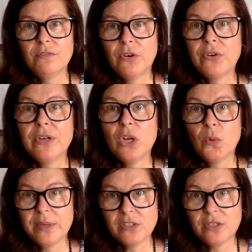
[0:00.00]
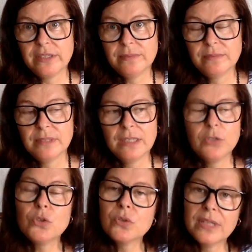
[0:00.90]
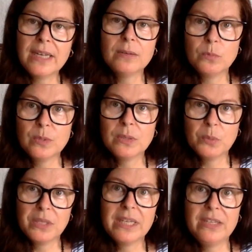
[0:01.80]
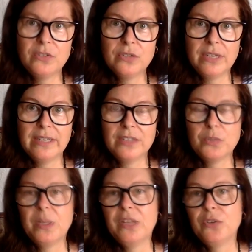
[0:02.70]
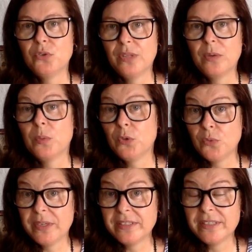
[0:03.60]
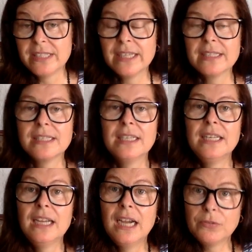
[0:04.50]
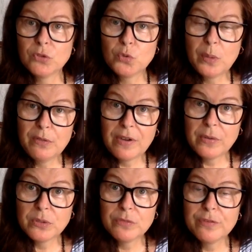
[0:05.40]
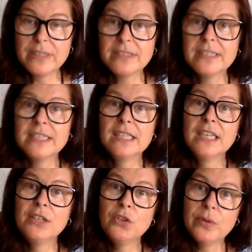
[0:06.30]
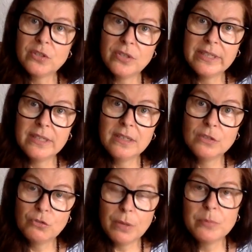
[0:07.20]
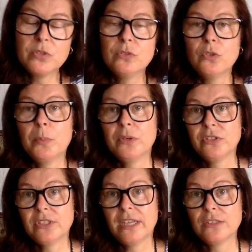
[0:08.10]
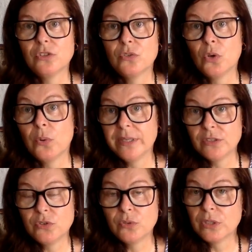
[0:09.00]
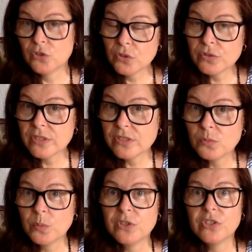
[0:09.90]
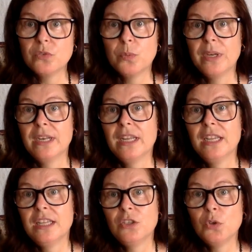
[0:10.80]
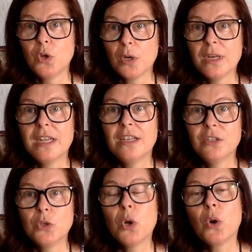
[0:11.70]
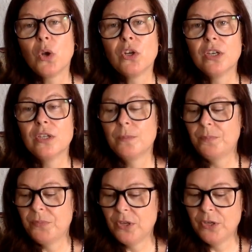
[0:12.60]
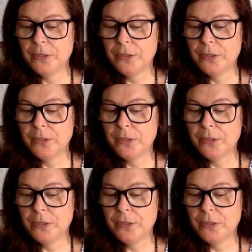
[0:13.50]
get very low insulin. You do that with a keto diet as well, and you do that when you do 18/6. After 12 hours of fasting, your insulin drops, your body starts to go into ketosis, which is when you're no longer